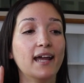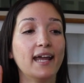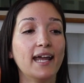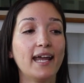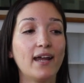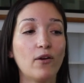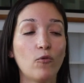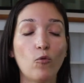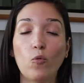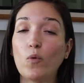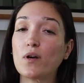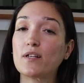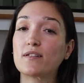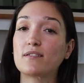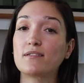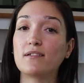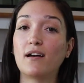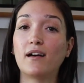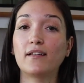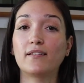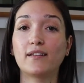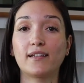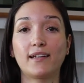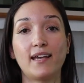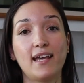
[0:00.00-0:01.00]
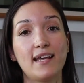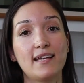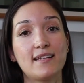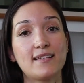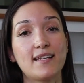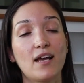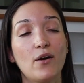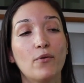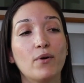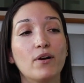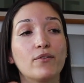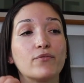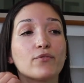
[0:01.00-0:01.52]
It was not the case.
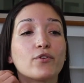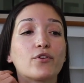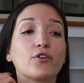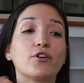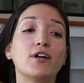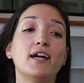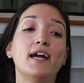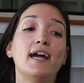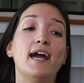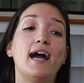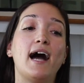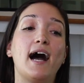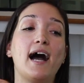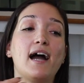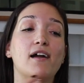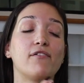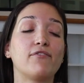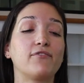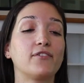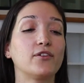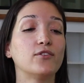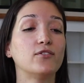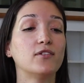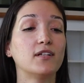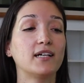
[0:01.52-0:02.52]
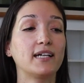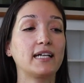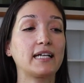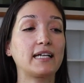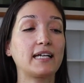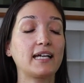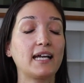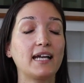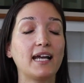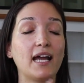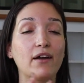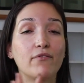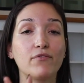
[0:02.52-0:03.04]
However, I feel like
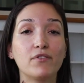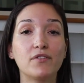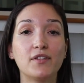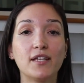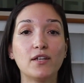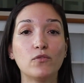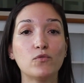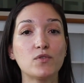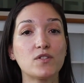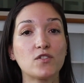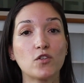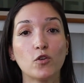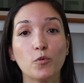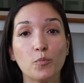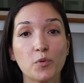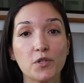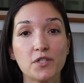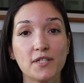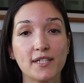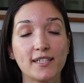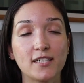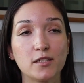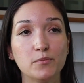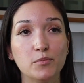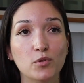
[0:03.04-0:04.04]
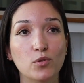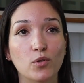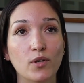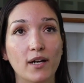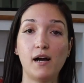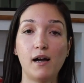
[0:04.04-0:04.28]
everything was so predictable.